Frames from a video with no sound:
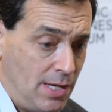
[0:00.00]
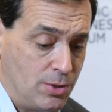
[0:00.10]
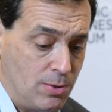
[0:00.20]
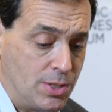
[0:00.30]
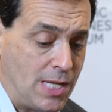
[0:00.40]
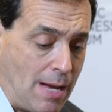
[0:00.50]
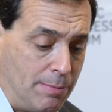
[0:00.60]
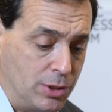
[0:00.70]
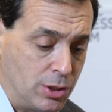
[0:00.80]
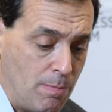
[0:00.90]
is to
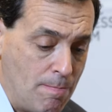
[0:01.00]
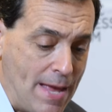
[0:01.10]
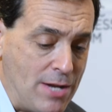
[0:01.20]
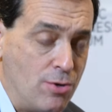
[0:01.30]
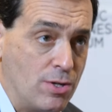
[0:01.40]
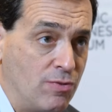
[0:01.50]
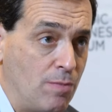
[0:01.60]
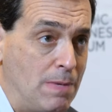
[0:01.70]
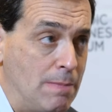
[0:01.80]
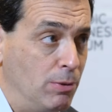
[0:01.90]
establish mentors
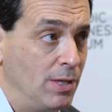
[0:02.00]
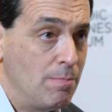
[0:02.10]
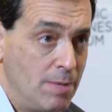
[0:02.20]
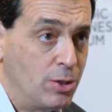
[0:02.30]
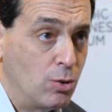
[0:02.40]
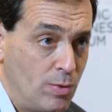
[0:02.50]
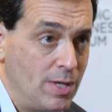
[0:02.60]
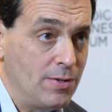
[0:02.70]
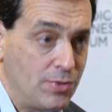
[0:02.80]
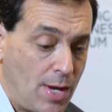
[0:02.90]
for people in
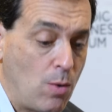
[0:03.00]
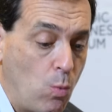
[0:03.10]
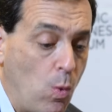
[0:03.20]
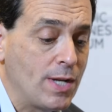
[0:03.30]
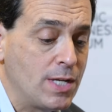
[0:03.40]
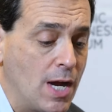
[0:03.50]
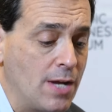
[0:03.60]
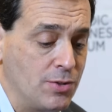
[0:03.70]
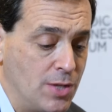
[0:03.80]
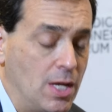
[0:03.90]
mid-career and say, what
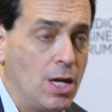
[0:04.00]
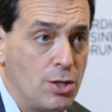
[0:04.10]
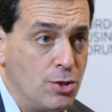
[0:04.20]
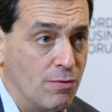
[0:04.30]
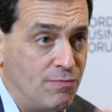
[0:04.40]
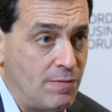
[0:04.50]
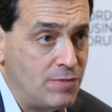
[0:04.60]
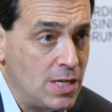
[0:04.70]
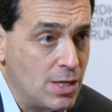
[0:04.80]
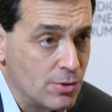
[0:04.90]
does, you're
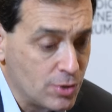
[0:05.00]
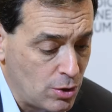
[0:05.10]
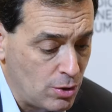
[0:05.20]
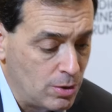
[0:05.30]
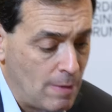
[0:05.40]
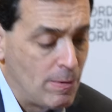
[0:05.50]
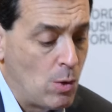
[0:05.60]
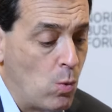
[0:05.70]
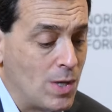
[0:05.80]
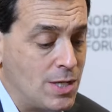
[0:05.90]
50 years old,
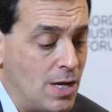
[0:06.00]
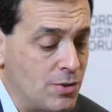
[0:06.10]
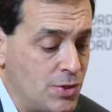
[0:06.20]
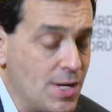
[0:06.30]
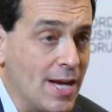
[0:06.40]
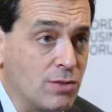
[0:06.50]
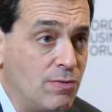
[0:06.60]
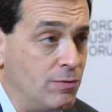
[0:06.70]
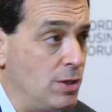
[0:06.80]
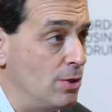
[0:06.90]
what does the next
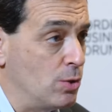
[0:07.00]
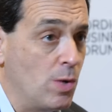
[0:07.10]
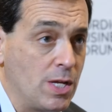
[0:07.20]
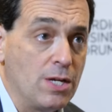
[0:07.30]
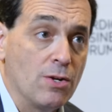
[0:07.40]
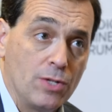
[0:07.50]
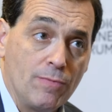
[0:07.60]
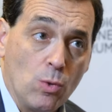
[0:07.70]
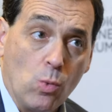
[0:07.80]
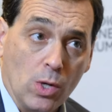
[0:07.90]
15 or 20 years
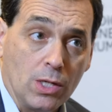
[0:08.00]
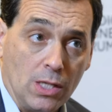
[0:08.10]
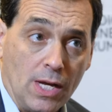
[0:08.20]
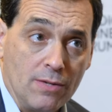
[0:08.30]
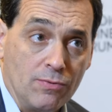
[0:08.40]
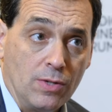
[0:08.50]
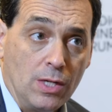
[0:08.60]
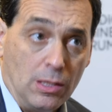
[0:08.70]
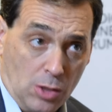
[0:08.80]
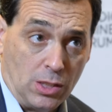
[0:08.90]
of your work life
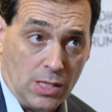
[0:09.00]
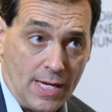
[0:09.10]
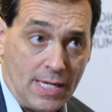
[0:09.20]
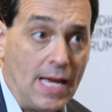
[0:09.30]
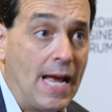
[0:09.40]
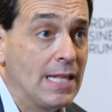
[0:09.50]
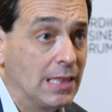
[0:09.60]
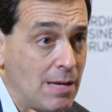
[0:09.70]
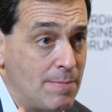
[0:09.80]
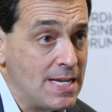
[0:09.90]
look like?
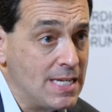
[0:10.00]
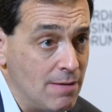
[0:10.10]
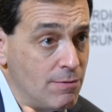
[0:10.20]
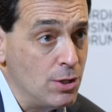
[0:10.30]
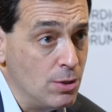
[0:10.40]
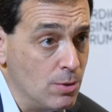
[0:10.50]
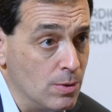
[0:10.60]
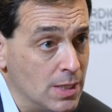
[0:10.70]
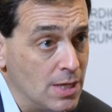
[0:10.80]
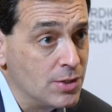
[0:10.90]
And let me give
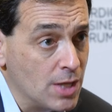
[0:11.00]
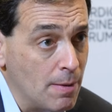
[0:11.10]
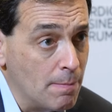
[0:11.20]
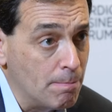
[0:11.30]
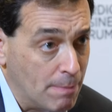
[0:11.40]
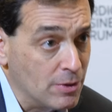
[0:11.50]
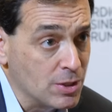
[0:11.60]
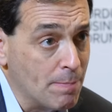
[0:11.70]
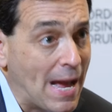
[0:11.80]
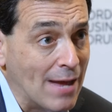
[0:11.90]
you some
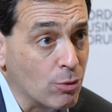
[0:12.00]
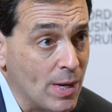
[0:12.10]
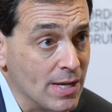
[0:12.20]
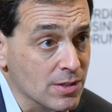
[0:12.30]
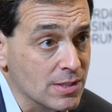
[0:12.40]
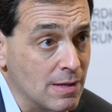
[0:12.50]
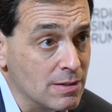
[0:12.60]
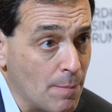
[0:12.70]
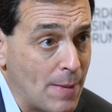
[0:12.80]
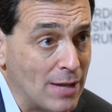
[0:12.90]
some pathways,
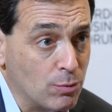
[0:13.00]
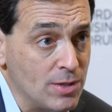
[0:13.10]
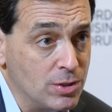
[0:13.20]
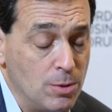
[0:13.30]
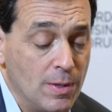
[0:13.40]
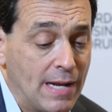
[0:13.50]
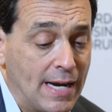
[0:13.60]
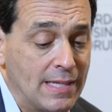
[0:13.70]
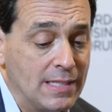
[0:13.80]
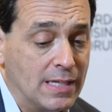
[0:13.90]
some pathways to it.
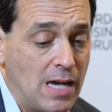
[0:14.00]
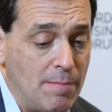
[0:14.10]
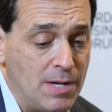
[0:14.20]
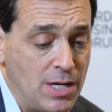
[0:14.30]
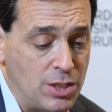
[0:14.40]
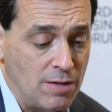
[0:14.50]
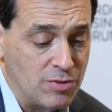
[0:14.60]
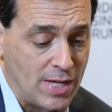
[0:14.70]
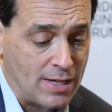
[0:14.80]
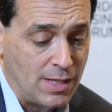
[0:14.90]
And I think the combination
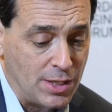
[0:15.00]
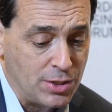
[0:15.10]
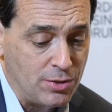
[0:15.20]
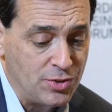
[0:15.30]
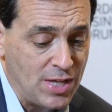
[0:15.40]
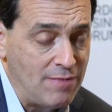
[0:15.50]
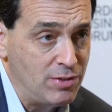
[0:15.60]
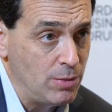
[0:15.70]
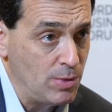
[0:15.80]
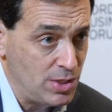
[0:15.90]
of psychological
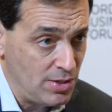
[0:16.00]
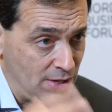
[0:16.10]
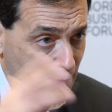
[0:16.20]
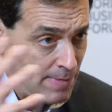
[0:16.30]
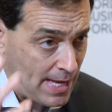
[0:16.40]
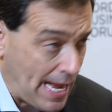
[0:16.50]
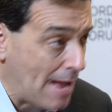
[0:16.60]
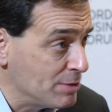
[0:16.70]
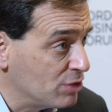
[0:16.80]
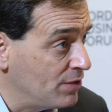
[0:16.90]
safety, which is
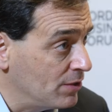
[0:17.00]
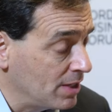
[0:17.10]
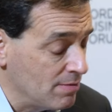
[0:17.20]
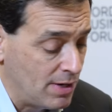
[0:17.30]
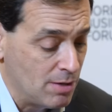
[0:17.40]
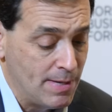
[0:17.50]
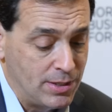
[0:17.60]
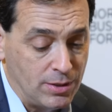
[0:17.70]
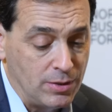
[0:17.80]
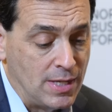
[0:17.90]
atmospheric
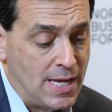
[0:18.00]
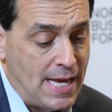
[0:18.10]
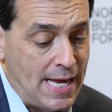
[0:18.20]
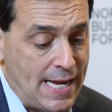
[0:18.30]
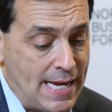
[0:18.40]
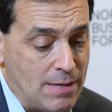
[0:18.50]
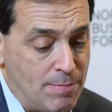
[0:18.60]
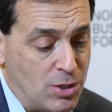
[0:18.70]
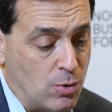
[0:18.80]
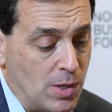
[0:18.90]
environmental,
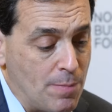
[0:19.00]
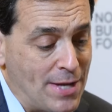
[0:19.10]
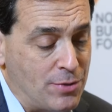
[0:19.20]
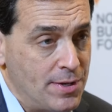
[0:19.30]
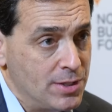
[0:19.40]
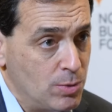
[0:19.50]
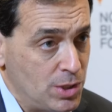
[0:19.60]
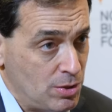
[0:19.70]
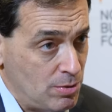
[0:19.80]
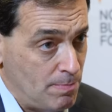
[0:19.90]
and mid-career mentorings,
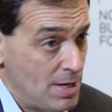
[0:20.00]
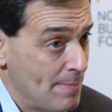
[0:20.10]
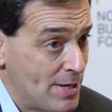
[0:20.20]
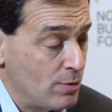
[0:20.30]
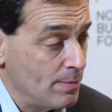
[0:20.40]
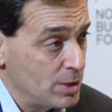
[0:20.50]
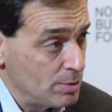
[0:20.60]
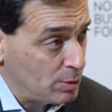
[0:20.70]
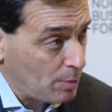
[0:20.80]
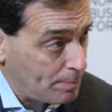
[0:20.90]
which is mentoring, which
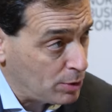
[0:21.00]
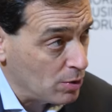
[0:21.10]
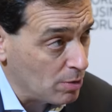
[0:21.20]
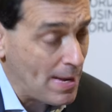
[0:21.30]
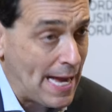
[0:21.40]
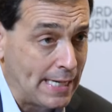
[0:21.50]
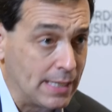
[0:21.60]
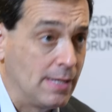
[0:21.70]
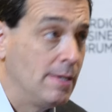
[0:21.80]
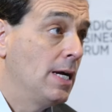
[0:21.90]
is much more
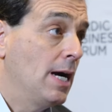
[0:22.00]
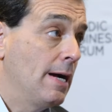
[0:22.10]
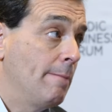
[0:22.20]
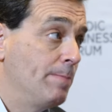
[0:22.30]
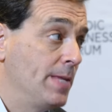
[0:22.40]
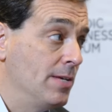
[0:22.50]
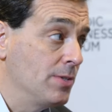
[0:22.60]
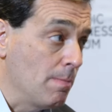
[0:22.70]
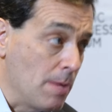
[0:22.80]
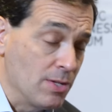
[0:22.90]
programmatic, yeah. um,
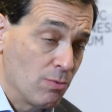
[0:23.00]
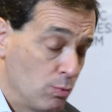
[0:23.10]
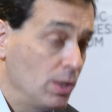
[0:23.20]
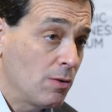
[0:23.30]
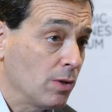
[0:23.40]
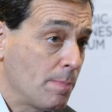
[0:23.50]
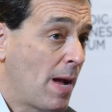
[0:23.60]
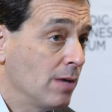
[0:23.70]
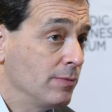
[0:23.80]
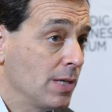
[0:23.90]
is a is a really really
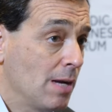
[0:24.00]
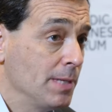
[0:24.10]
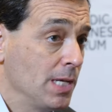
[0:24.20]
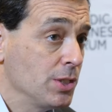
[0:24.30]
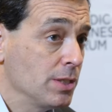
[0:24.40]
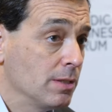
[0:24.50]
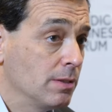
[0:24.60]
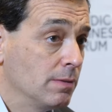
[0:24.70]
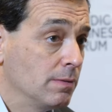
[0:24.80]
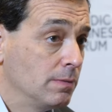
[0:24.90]
powerful combination. Yeah,